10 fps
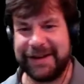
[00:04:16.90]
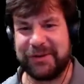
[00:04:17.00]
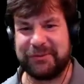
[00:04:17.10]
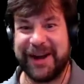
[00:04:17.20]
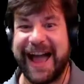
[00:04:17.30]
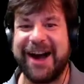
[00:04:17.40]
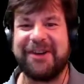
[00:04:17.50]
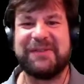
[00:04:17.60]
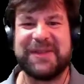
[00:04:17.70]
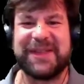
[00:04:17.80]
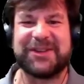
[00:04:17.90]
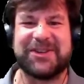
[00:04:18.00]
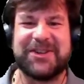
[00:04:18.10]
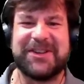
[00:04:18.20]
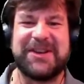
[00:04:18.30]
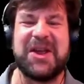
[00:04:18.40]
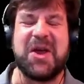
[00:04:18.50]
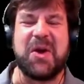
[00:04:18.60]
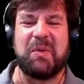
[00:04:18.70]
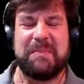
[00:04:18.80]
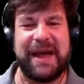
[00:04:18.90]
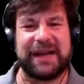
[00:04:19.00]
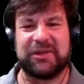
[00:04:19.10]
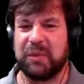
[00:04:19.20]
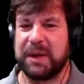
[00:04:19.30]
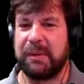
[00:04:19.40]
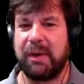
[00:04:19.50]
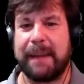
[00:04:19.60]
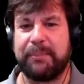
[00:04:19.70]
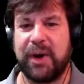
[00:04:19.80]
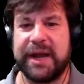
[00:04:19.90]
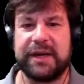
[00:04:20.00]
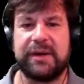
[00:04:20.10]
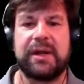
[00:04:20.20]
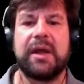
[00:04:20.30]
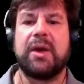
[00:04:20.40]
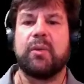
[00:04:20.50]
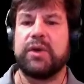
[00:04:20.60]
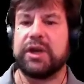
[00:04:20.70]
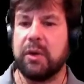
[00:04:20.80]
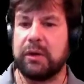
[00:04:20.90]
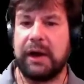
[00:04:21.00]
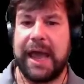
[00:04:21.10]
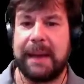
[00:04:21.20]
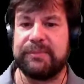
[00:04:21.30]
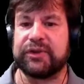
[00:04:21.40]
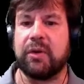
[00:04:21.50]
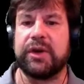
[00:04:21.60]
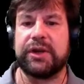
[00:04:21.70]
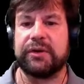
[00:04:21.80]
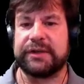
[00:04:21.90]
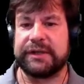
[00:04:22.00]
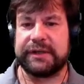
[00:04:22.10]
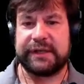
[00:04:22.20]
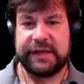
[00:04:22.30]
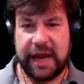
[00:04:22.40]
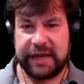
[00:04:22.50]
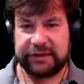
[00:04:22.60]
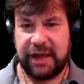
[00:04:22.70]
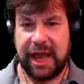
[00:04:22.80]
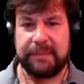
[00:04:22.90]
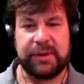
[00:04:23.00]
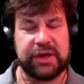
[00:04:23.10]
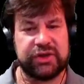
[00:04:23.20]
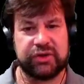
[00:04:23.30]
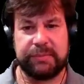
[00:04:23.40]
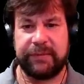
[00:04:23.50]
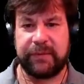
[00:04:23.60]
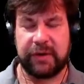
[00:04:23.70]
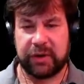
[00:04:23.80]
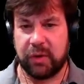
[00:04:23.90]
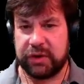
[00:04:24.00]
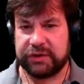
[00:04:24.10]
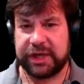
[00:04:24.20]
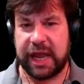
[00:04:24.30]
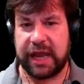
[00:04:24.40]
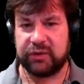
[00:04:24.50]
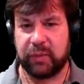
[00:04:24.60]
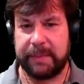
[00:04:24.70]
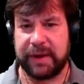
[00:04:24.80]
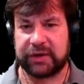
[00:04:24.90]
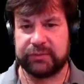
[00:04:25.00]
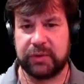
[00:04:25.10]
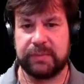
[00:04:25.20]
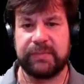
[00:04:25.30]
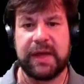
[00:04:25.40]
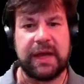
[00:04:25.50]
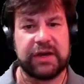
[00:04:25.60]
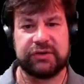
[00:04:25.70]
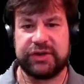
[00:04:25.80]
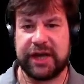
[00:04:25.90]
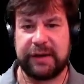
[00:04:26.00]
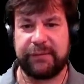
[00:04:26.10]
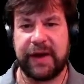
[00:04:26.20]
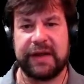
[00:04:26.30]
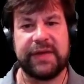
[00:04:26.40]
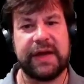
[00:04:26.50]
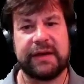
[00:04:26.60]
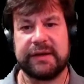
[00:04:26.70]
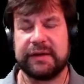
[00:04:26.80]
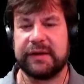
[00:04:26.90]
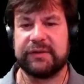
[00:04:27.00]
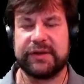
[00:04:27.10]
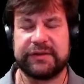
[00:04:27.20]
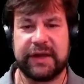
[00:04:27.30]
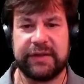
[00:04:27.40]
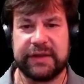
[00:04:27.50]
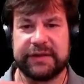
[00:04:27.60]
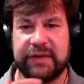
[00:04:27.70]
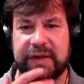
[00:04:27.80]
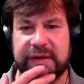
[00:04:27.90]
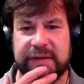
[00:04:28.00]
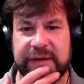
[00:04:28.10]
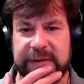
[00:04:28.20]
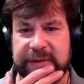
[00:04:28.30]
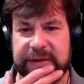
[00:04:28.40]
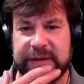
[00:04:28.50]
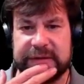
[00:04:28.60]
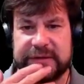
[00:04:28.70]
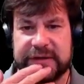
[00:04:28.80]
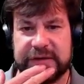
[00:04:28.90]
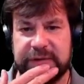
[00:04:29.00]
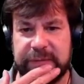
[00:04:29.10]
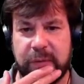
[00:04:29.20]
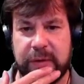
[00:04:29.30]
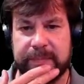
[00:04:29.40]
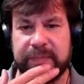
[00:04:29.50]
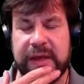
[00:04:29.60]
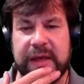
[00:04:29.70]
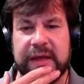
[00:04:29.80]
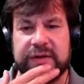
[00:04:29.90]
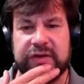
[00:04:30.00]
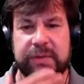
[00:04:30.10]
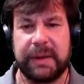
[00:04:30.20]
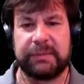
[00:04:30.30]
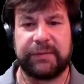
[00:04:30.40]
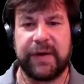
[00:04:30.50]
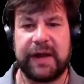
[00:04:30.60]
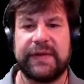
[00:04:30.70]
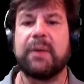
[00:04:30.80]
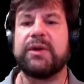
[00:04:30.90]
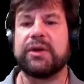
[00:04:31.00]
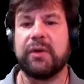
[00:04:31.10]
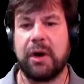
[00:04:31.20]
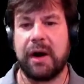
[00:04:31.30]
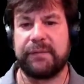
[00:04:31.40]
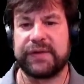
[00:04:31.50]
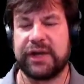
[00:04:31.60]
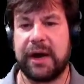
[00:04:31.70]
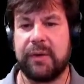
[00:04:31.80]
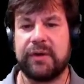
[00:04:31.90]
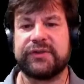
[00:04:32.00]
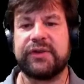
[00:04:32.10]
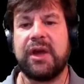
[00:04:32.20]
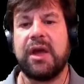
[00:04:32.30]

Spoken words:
for now everything's good. We're back to the way we were operating. When you go to labs, go to your TA's lab. It should be, or go to your TA's WebEx room. I showed you how to find that. It's on the discussion forum, so you should be able to find that. When you go to office hours,